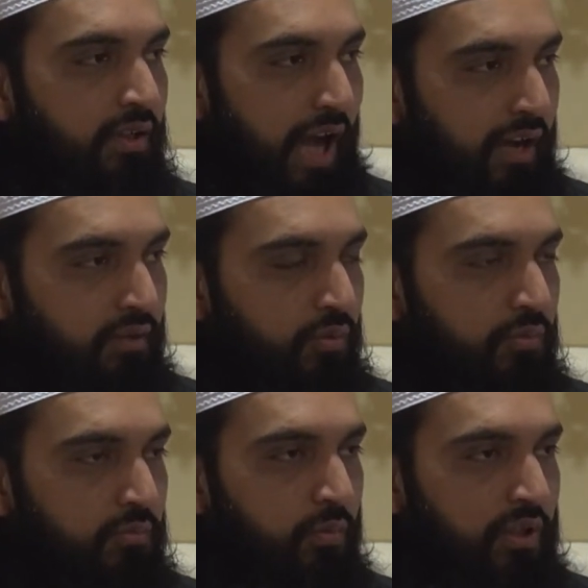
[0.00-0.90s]
The
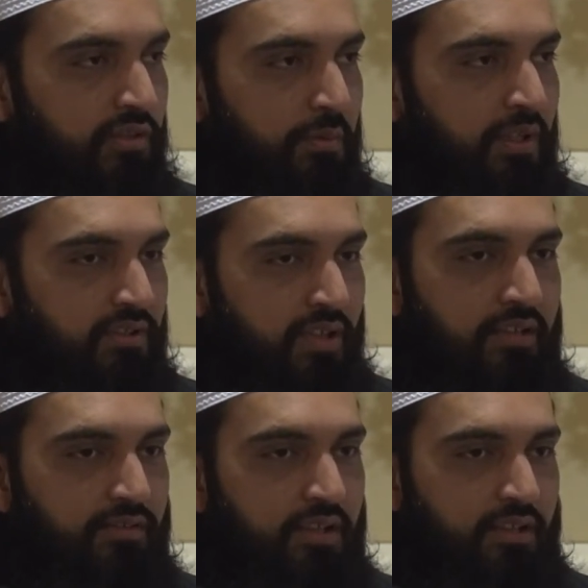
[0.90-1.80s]
actual, what is being
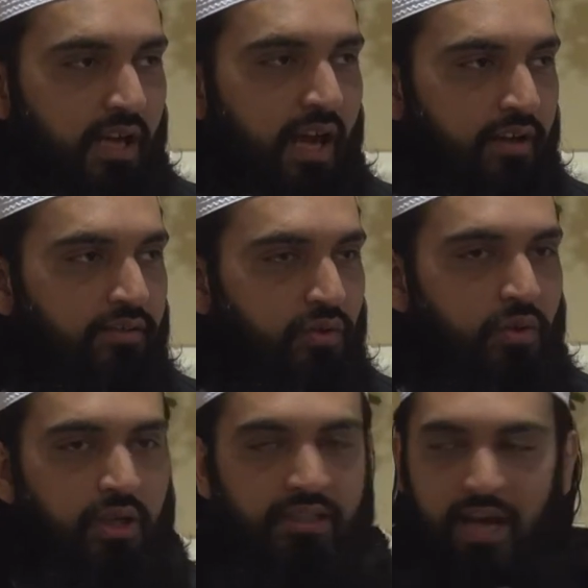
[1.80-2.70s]
tested there is
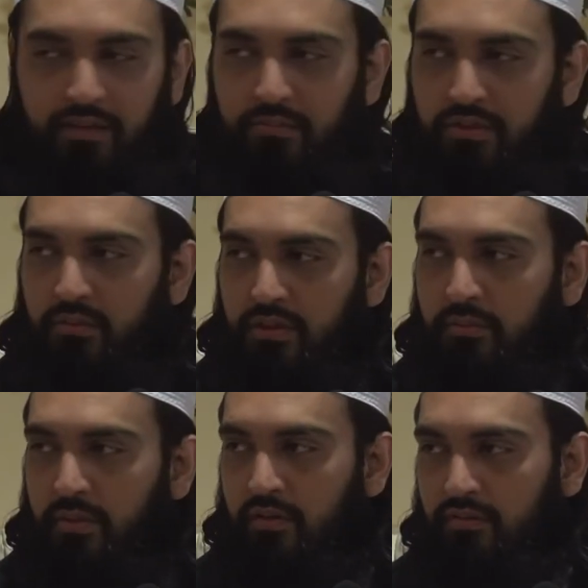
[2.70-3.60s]
your attachment with
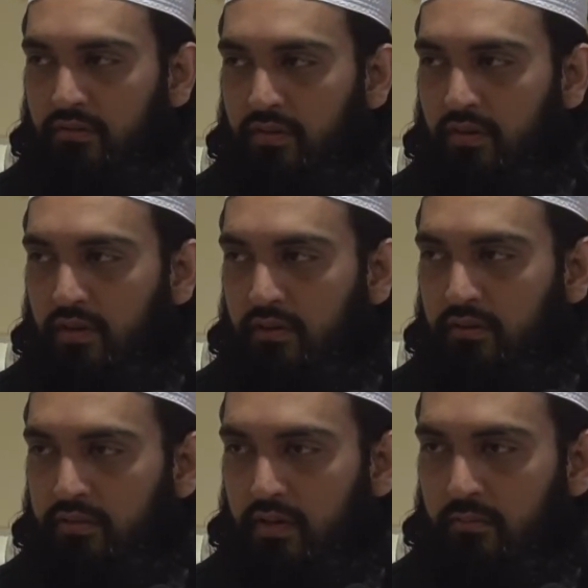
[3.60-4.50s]
the Prophet
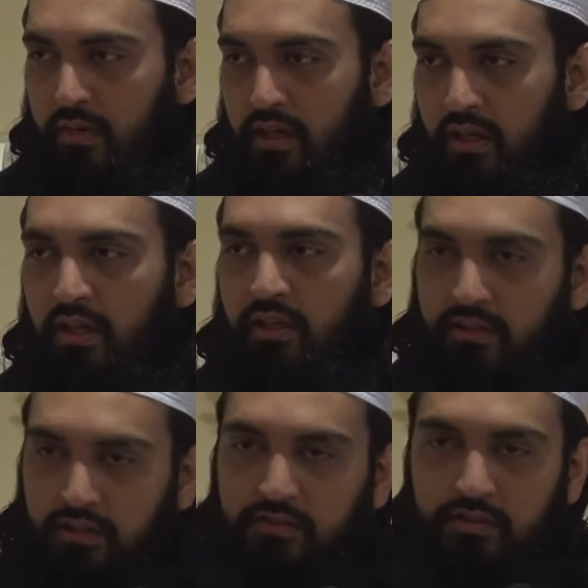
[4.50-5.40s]

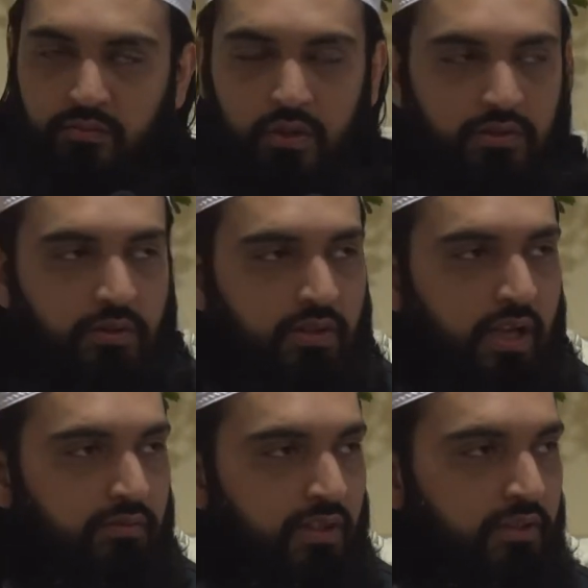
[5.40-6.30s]
This is what your
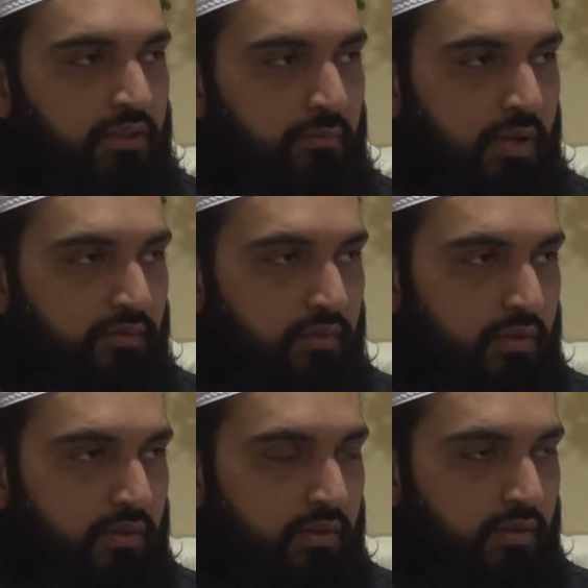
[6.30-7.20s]
salvation depends
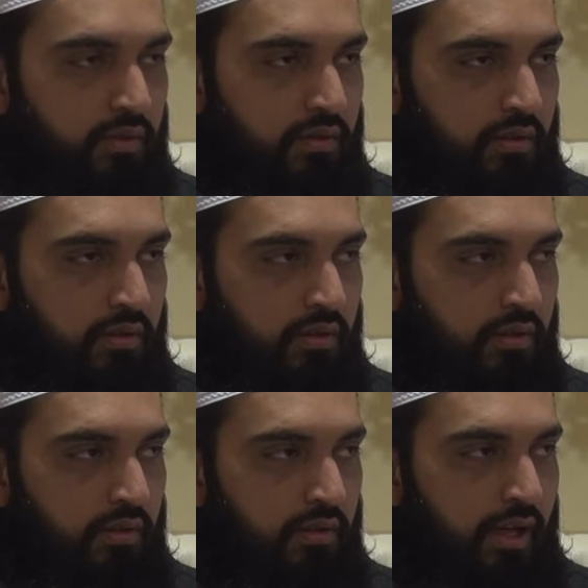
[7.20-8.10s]
on
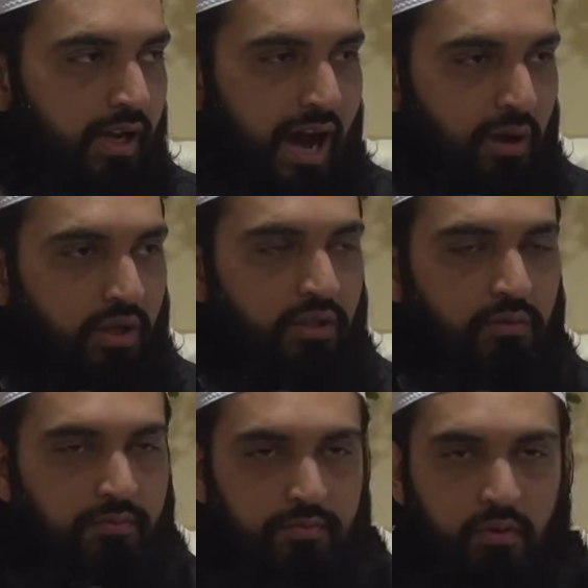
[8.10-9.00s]
how can
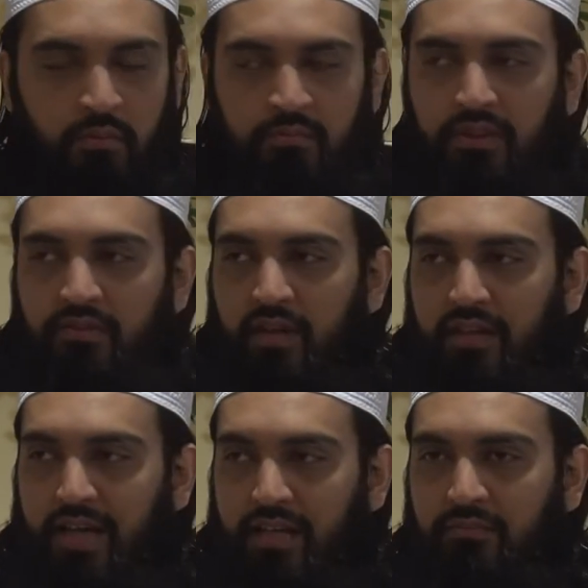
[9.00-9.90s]
you form this
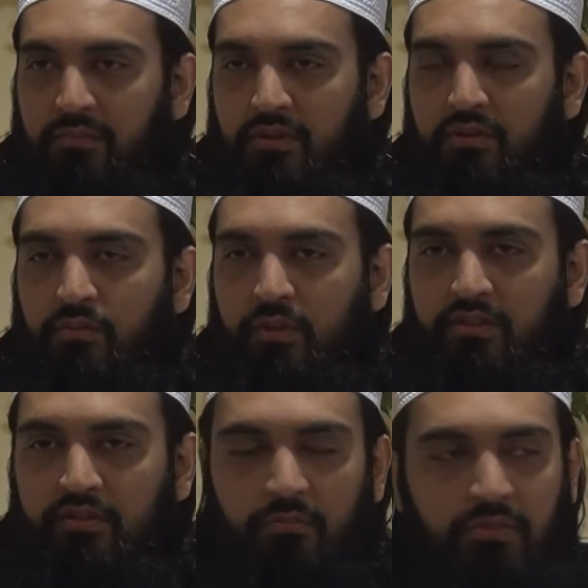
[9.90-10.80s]
attachment
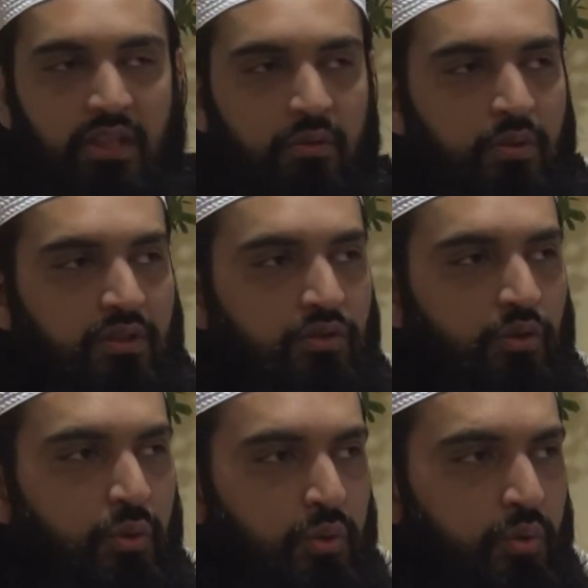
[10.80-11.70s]
with something
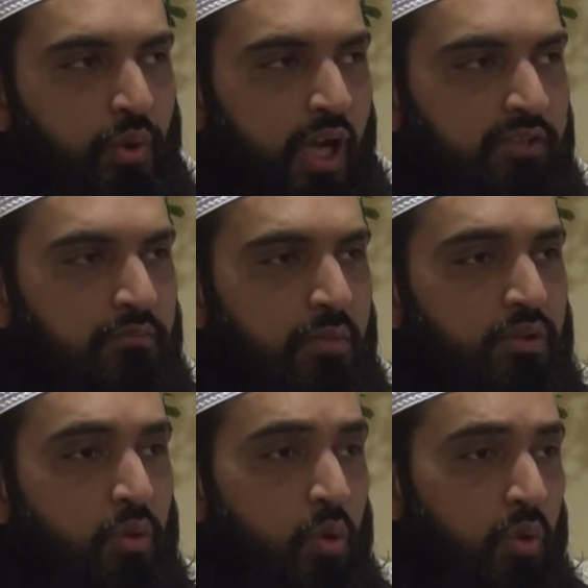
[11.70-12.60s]
which to you is
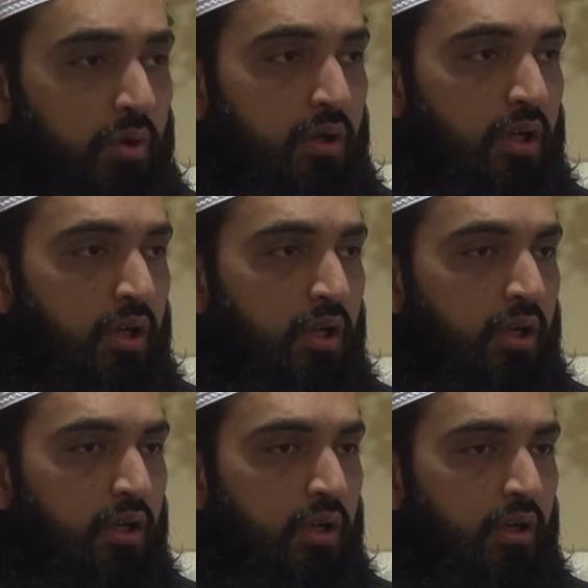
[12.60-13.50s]
majhul,
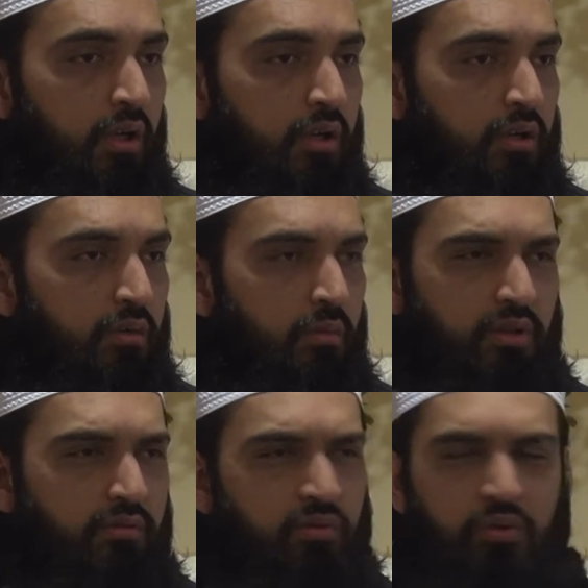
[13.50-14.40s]

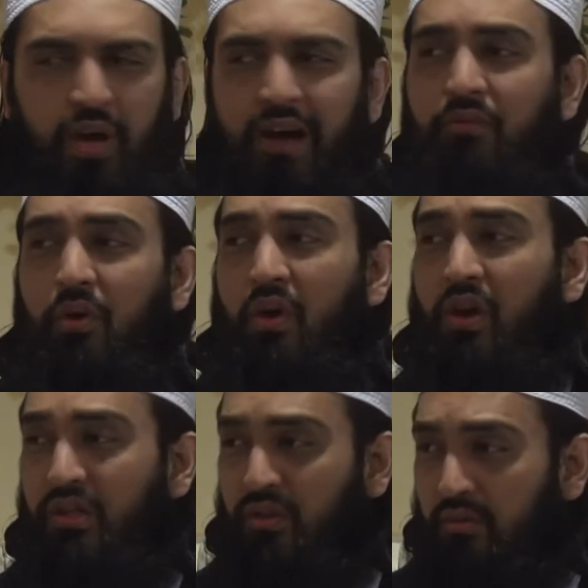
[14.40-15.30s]
which you have no
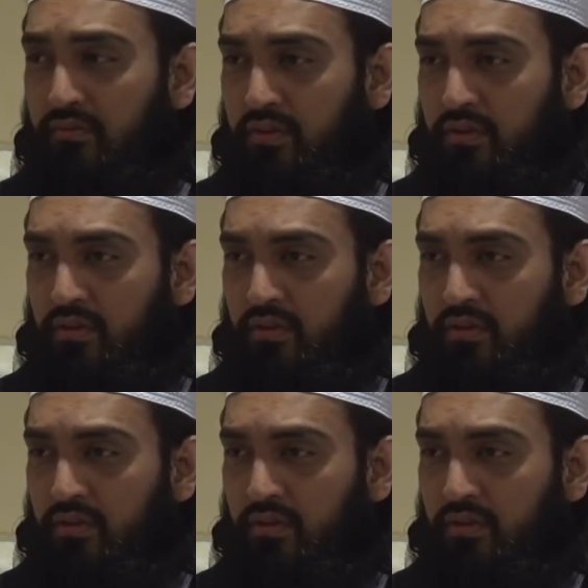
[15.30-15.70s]
knowledge of?